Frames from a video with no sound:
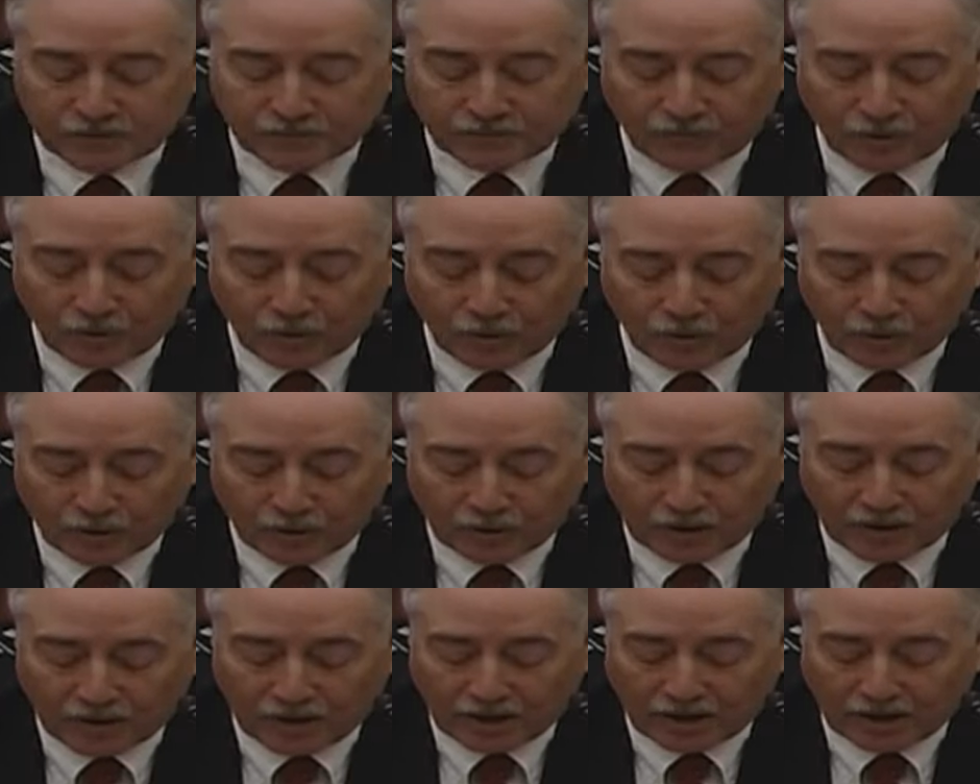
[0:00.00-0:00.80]

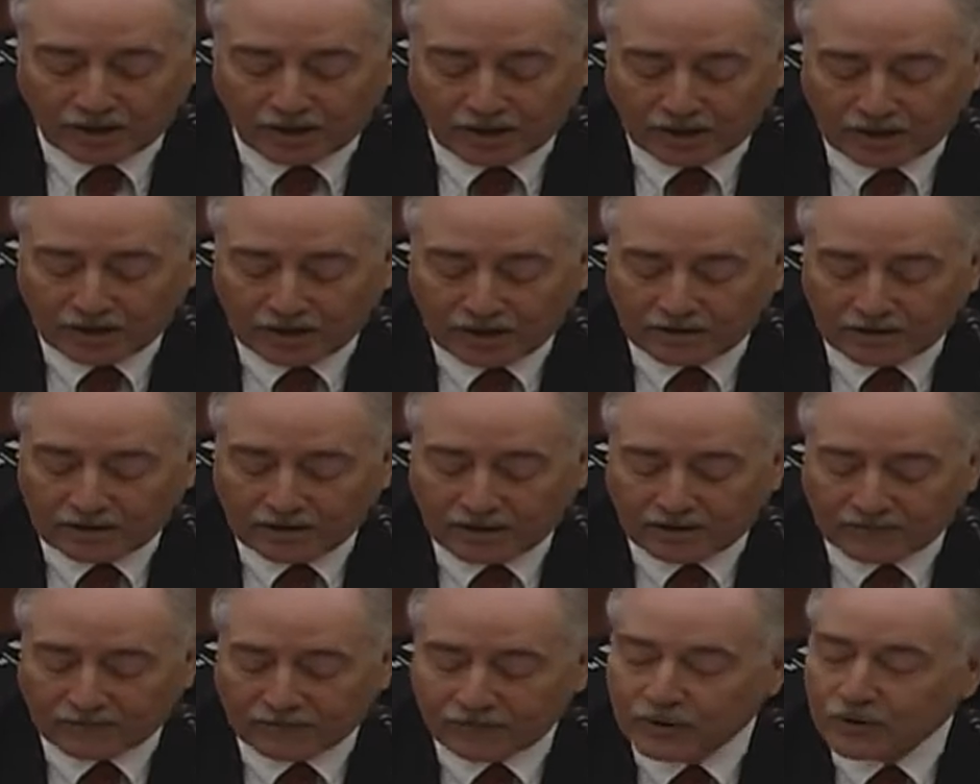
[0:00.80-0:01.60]
for
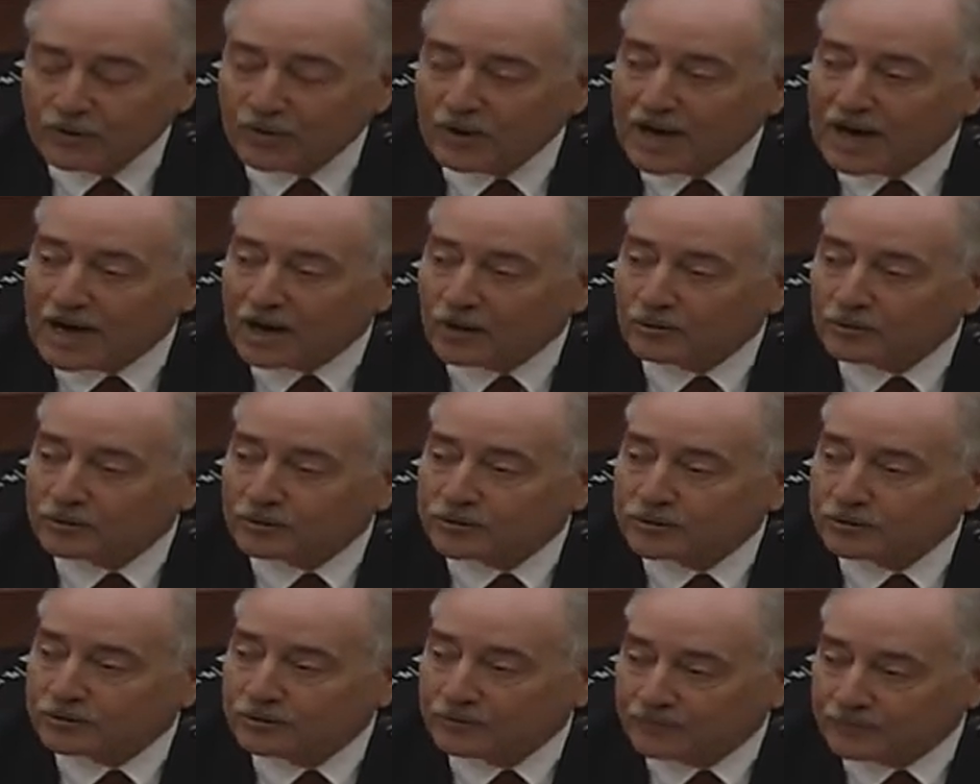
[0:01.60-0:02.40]
a few
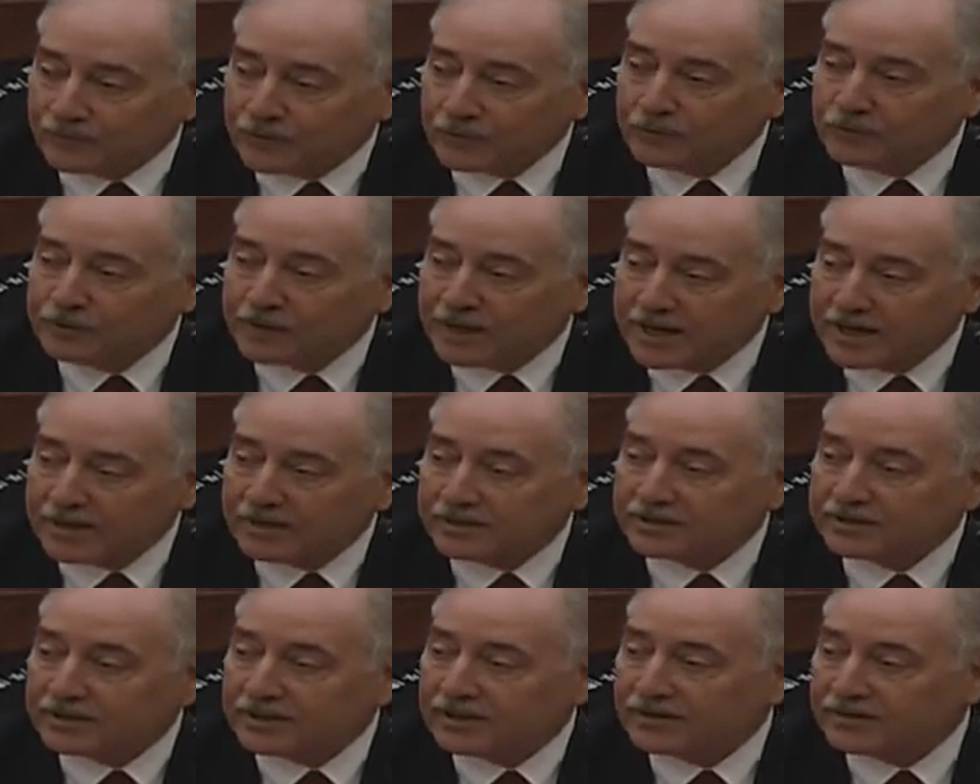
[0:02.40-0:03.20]
hours to a few
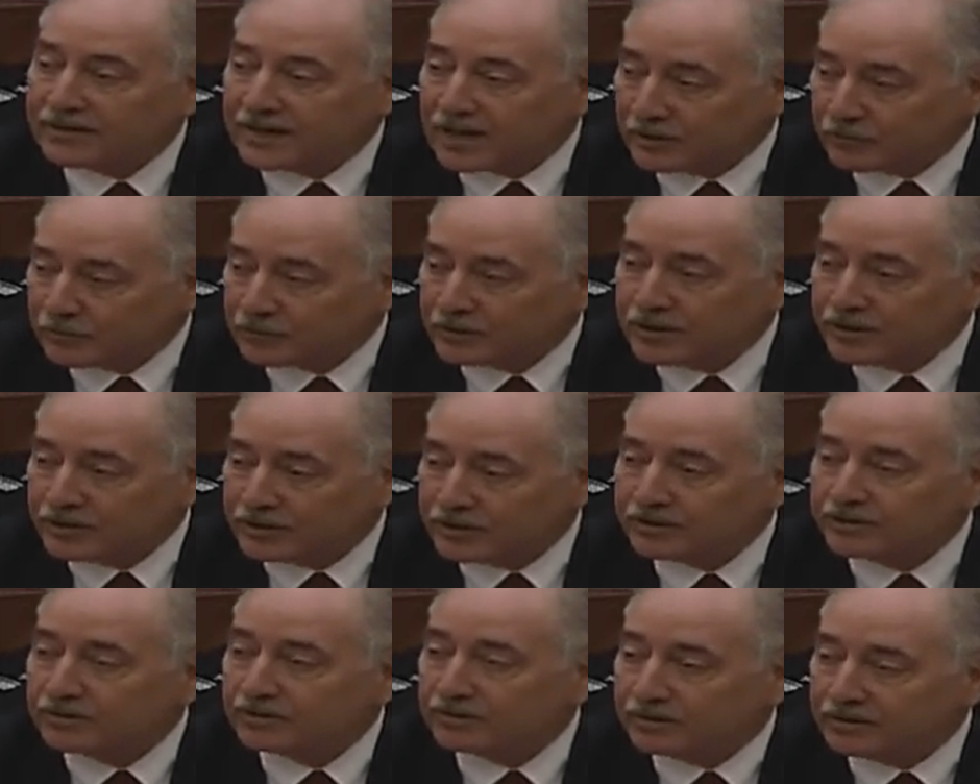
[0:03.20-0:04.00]
days in that
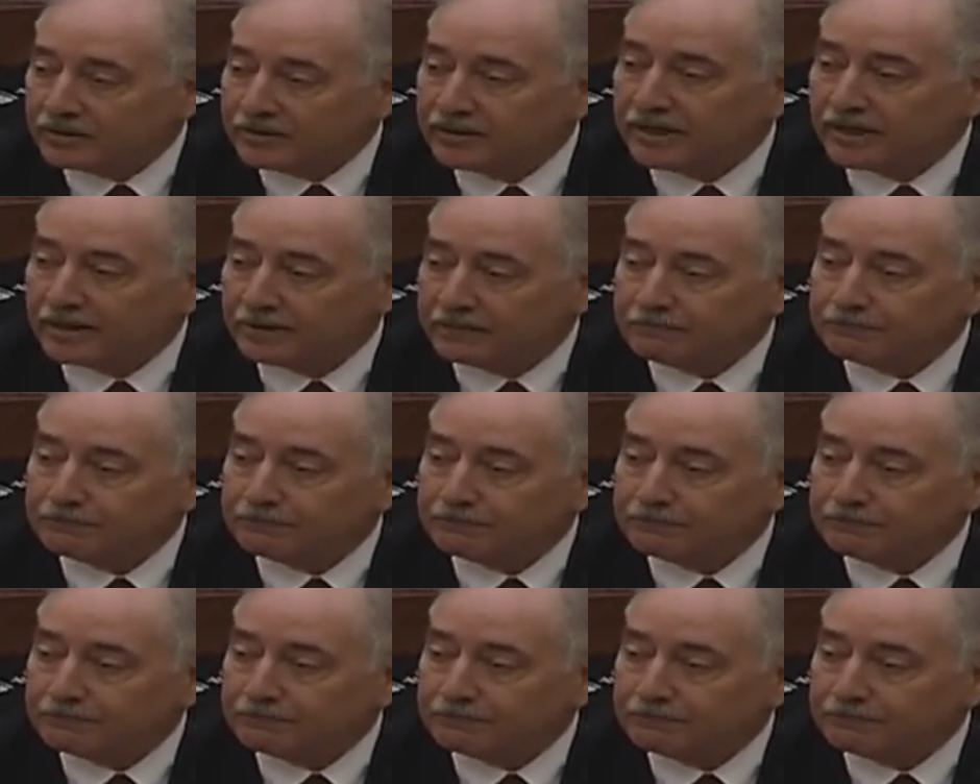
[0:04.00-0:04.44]
region, yeah.